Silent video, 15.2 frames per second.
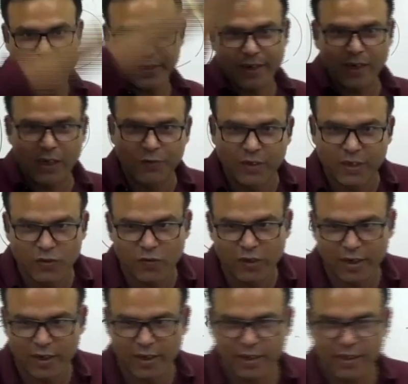the satellite which is
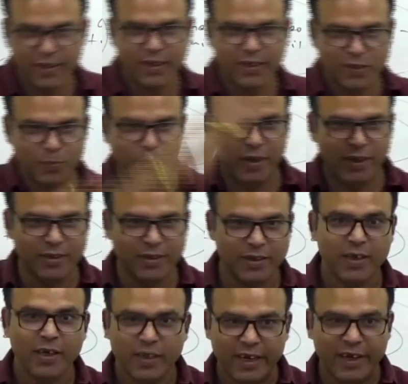working in the
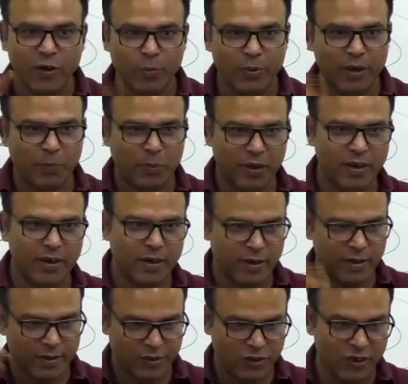space, they need to be repaired,
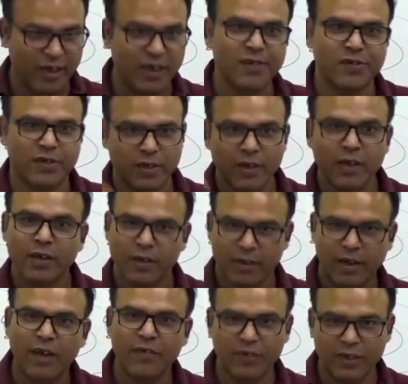changed.
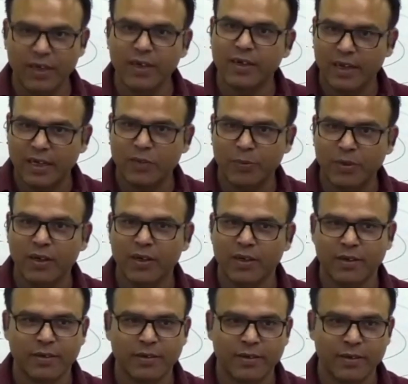Everything has been
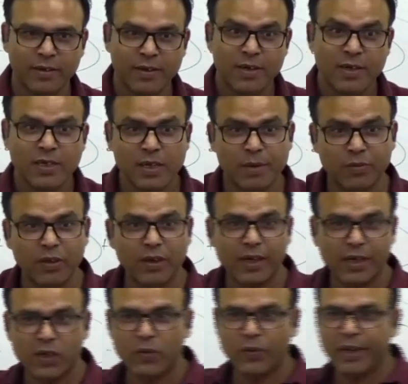done. Some of the
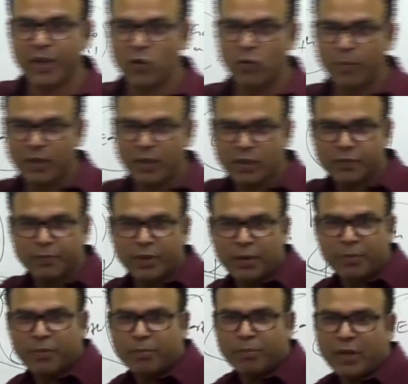electronic equipments
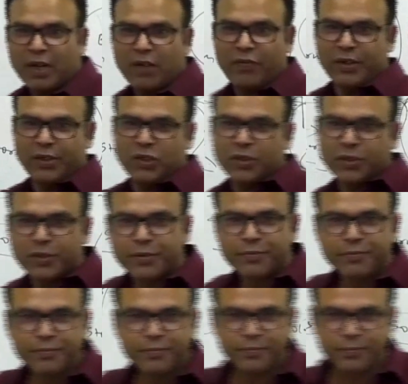become malfunctioned.